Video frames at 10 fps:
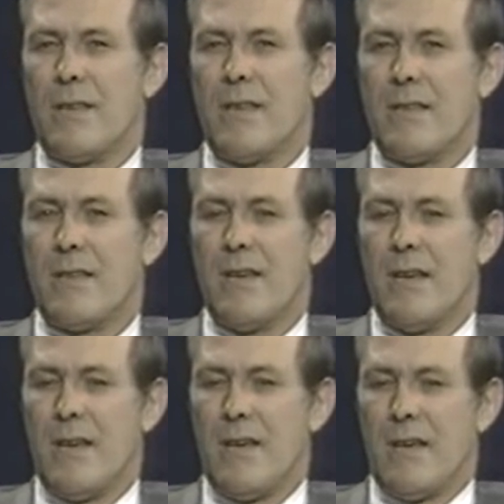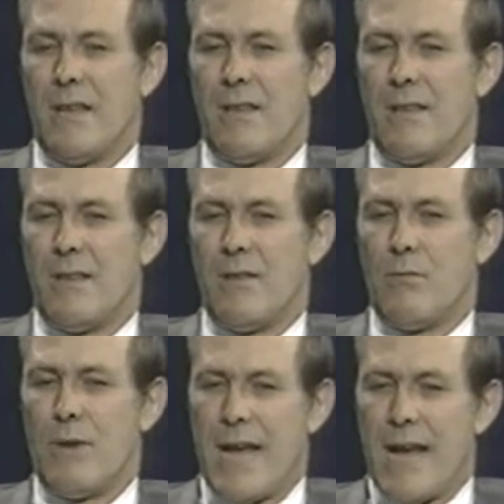I think the,
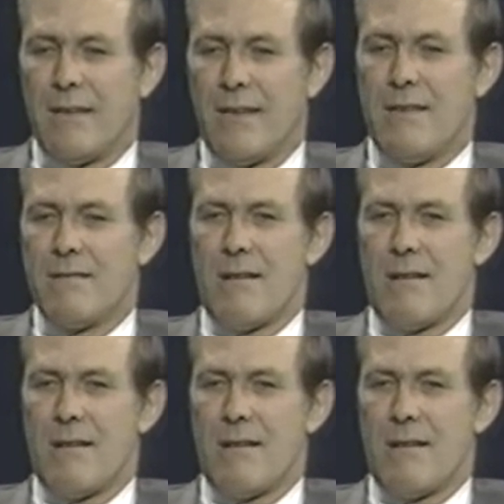the, realities